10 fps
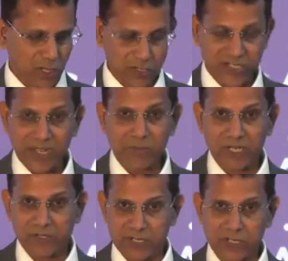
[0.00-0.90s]
Our
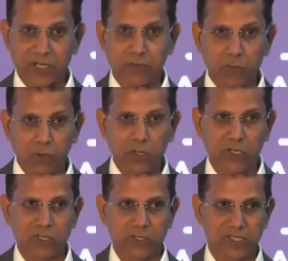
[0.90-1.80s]
chairman has written a book
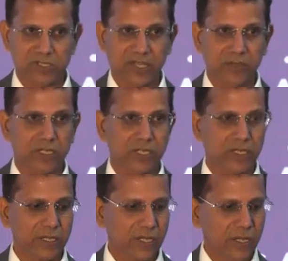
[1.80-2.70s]
on
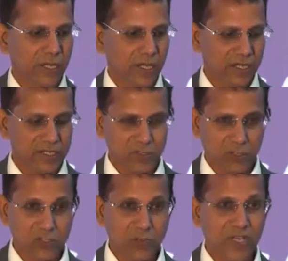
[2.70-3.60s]
sustainability, and he's
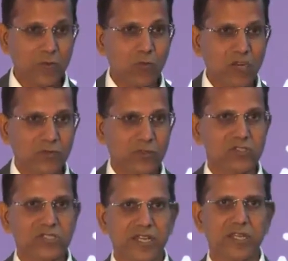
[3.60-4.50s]
also been one of
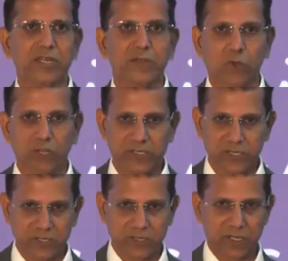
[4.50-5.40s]
those leading
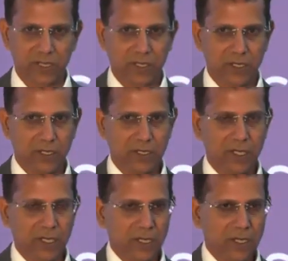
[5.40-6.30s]
voices,
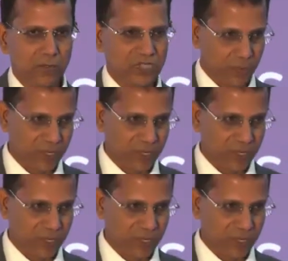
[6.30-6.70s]
Mr.